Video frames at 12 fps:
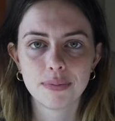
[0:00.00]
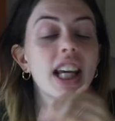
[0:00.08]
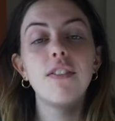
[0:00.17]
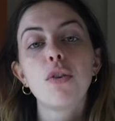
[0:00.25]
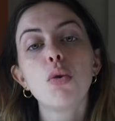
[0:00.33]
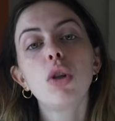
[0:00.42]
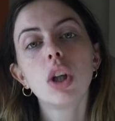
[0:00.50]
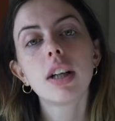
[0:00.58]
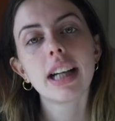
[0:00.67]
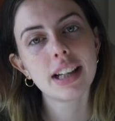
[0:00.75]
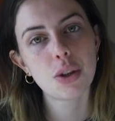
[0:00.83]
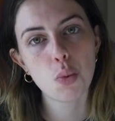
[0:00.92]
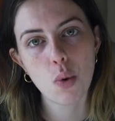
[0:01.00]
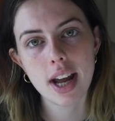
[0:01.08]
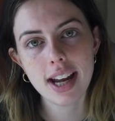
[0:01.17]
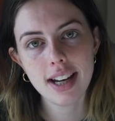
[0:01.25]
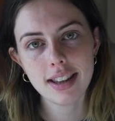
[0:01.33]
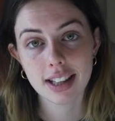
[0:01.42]
If you look at the
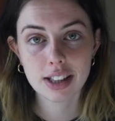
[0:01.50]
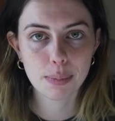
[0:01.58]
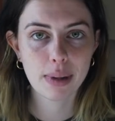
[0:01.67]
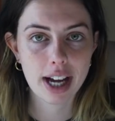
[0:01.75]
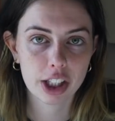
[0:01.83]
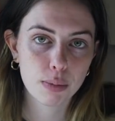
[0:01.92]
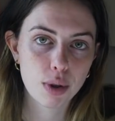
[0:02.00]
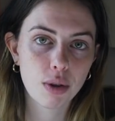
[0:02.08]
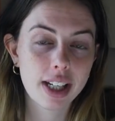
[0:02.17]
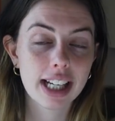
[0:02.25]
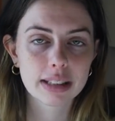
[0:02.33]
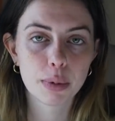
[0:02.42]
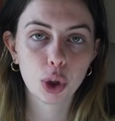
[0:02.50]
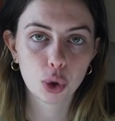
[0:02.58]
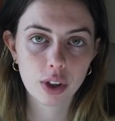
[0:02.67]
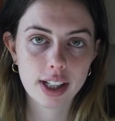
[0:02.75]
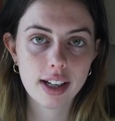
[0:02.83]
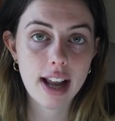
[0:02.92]
way that the Black community has been
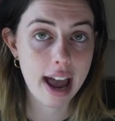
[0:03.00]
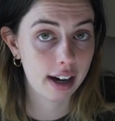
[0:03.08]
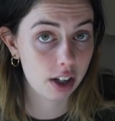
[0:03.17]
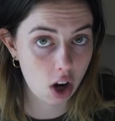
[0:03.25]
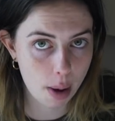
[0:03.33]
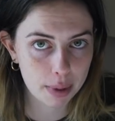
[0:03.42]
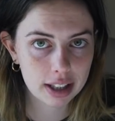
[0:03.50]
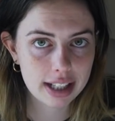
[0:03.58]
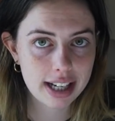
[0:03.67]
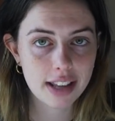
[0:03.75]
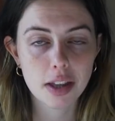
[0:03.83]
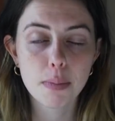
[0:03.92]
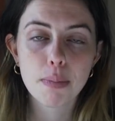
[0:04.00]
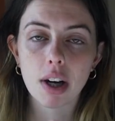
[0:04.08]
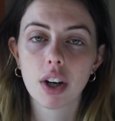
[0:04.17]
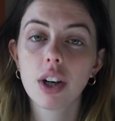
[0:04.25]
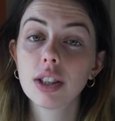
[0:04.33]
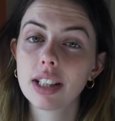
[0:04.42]
treated economically and the
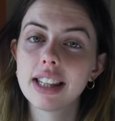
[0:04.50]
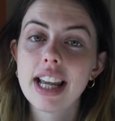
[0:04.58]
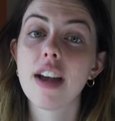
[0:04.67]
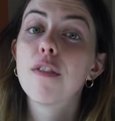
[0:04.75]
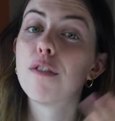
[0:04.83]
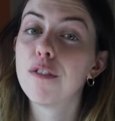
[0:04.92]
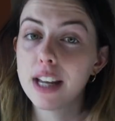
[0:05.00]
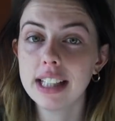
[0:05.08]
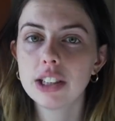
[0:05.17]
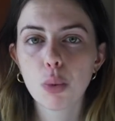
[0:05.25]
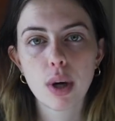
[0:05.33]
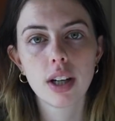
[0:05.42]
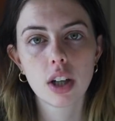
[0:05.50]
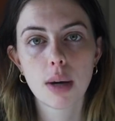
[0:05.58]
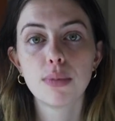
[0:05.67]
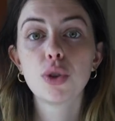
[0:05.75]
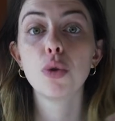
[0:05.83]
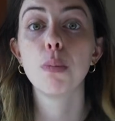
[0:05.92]
barriers that they have faced when it
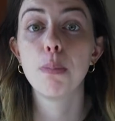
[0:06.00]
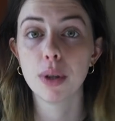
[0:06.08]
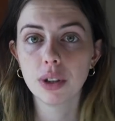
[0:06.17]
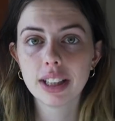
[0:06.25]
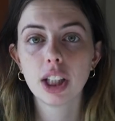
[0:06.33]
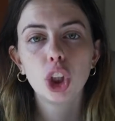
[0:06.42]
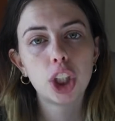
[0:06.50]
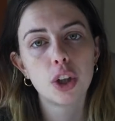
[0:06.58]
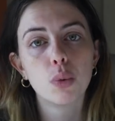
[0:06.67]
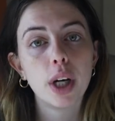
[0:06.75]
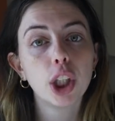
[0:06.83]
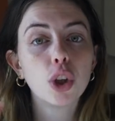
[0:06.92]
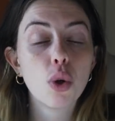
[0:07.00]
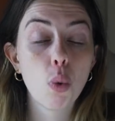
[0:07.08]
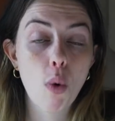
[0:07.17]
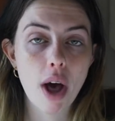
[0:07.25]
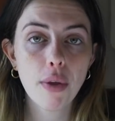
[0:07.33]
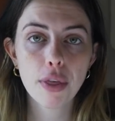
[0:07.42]
comes to building generational
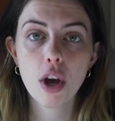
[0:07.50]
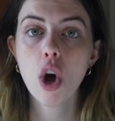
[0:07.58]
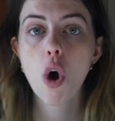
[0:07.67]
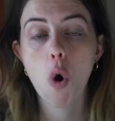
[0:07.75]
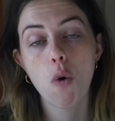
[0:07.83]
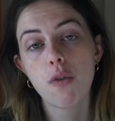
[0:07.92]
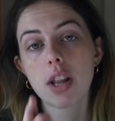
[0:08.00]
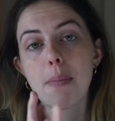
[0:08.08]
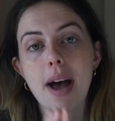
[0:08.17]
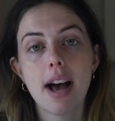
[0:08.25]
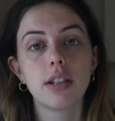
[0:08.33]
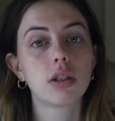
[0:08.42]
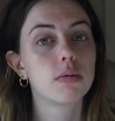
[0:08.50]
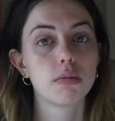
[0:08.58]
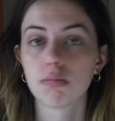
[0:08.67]
wealth over the past